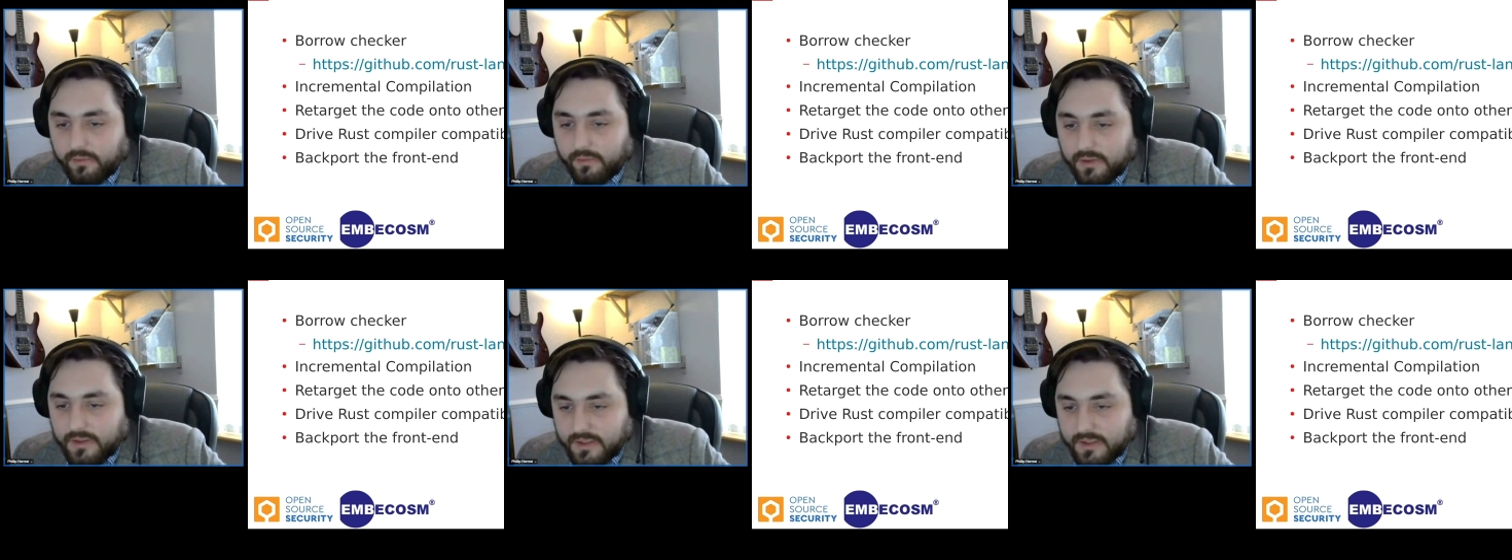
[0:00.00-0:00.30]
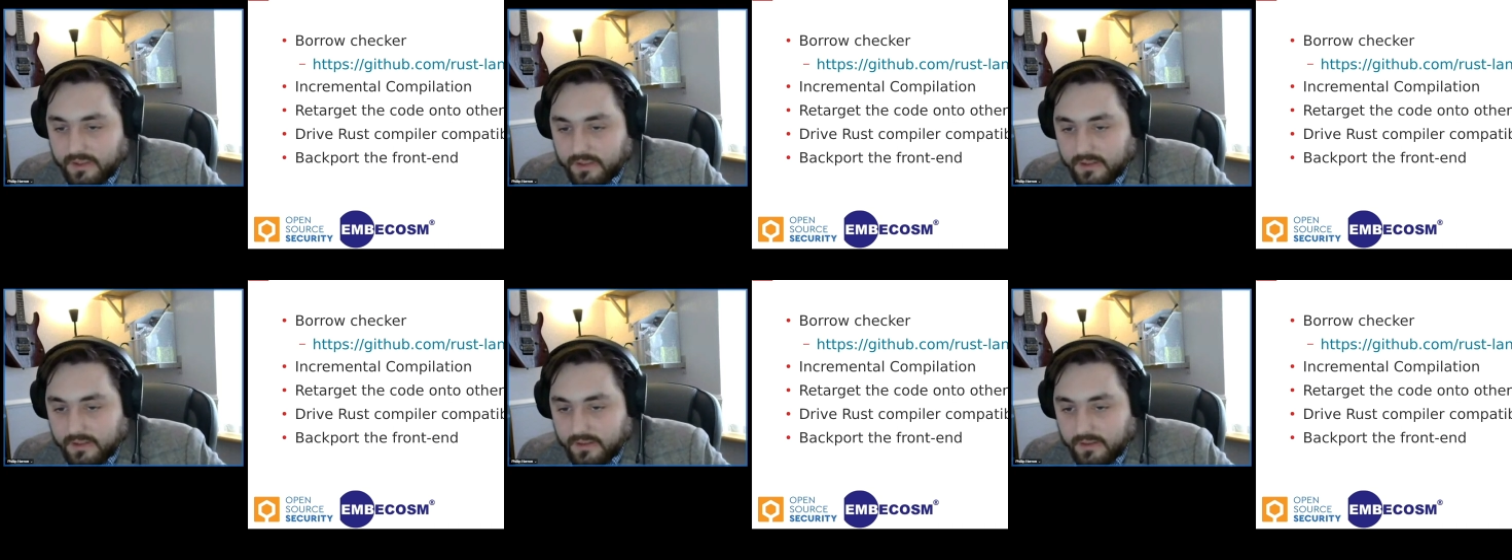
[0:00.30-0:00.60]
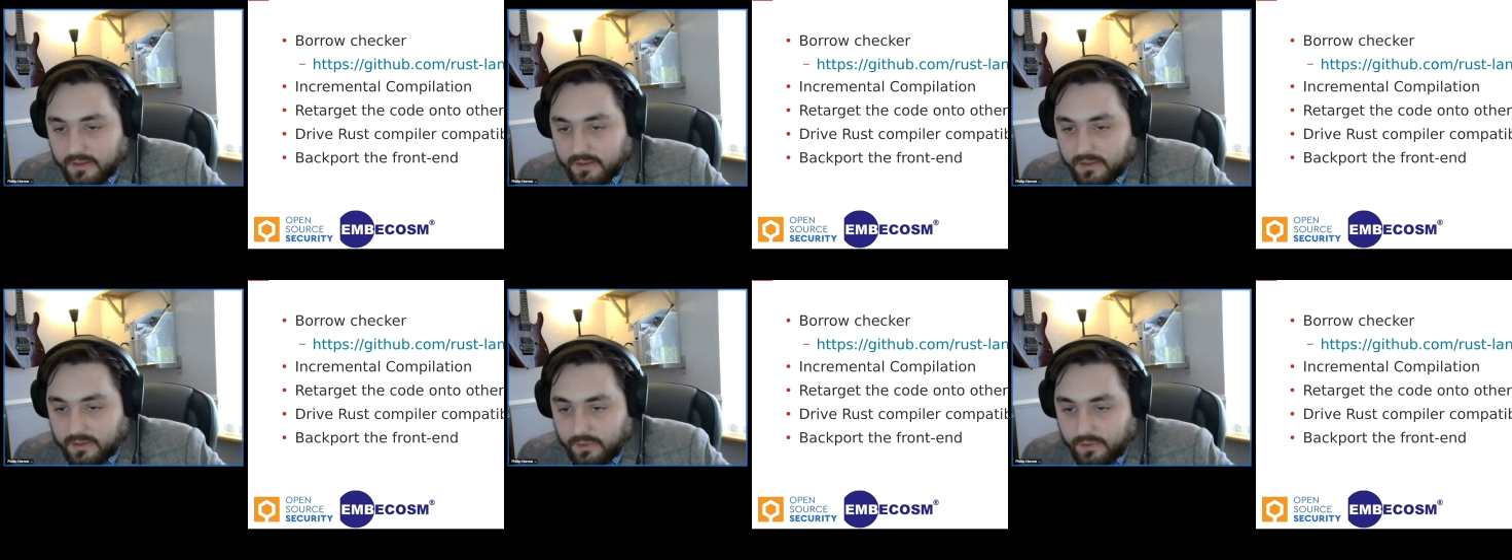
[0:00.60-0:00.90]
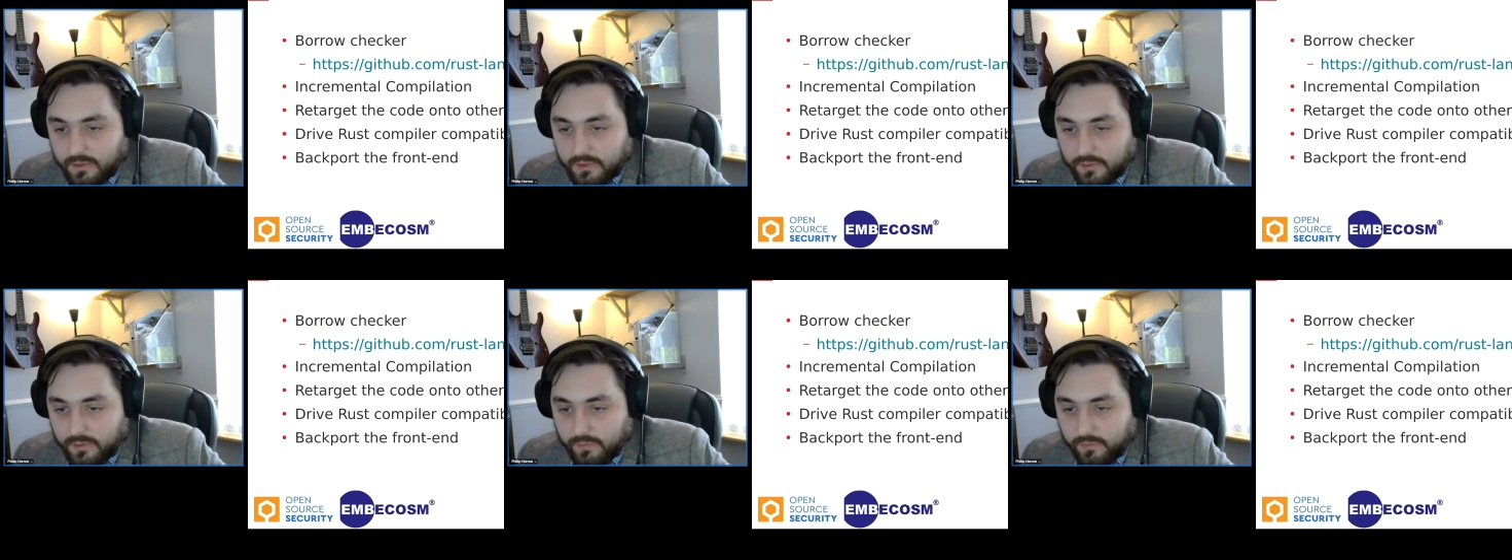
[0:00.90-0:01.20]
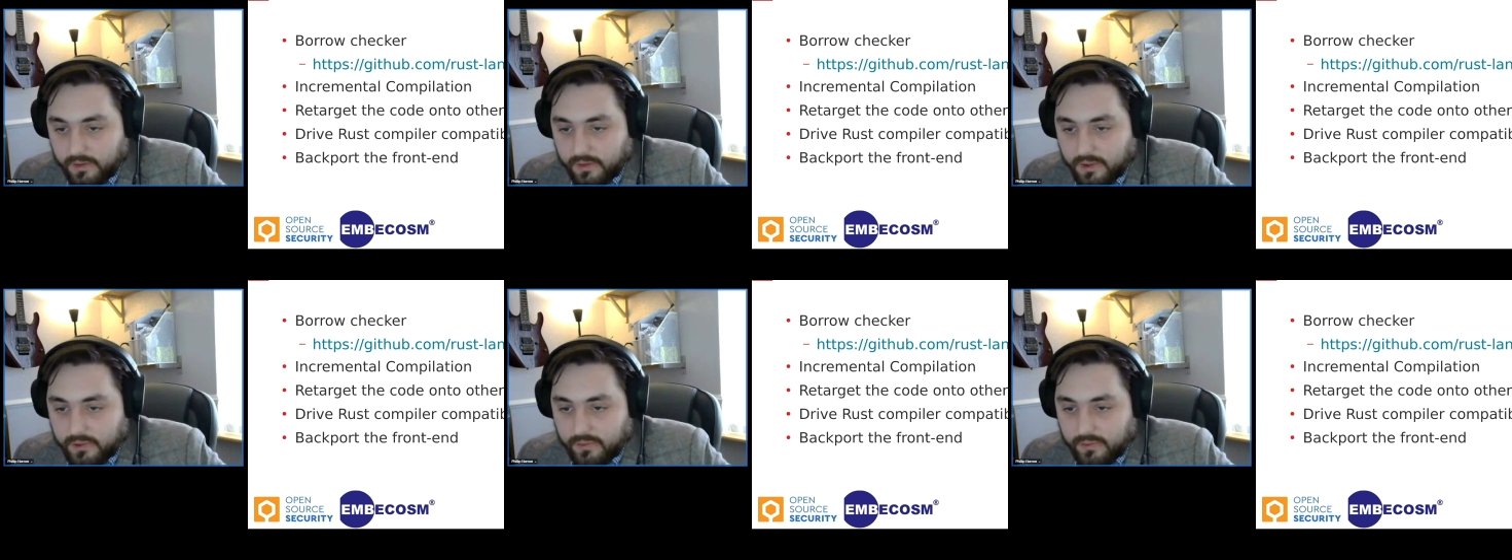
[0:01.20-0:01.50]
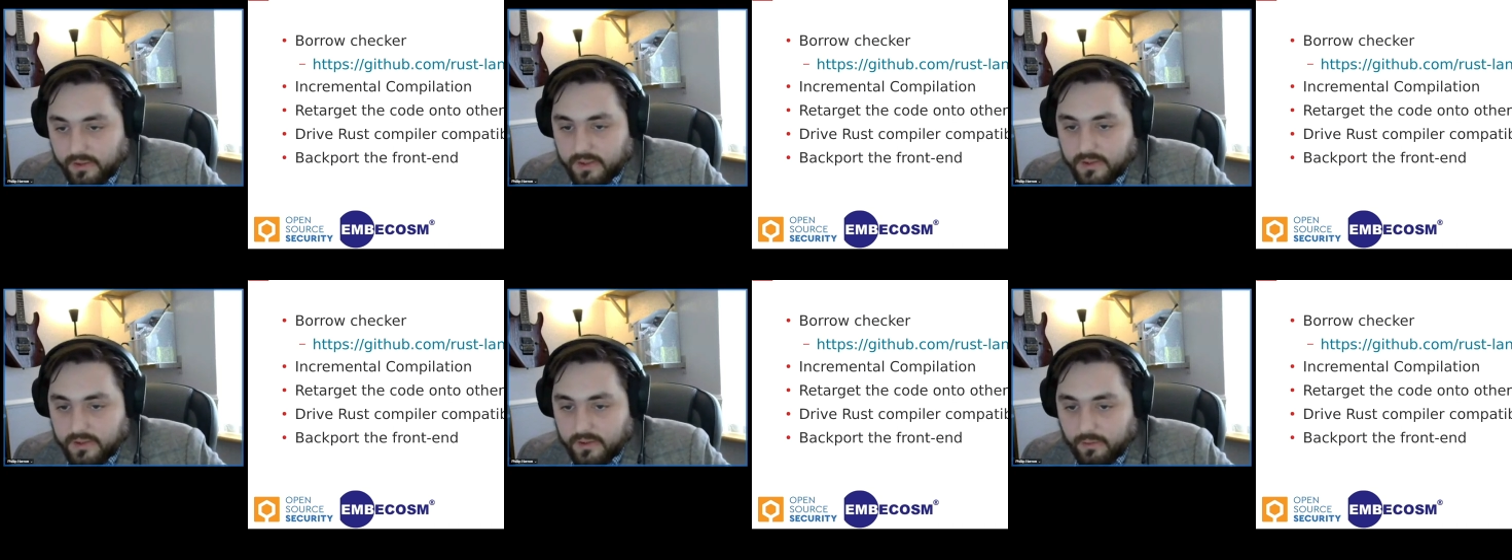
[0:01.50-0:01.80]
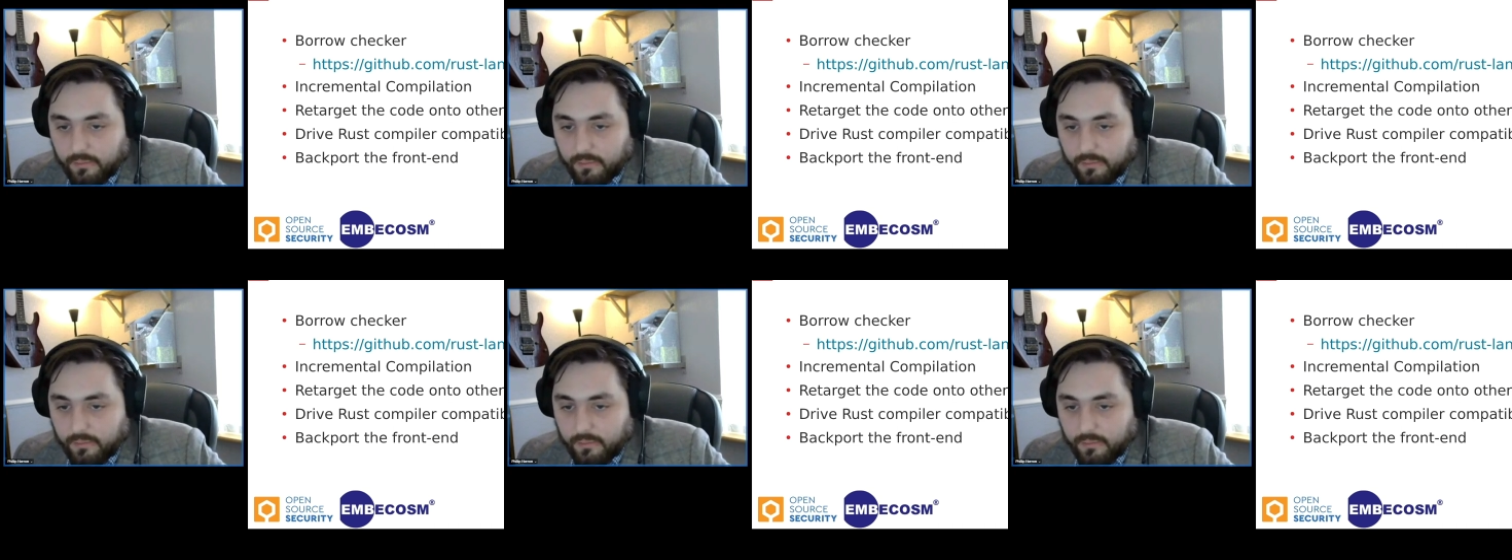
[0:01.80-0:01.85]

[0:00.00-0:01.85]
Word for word: For instance, since you've shown the traits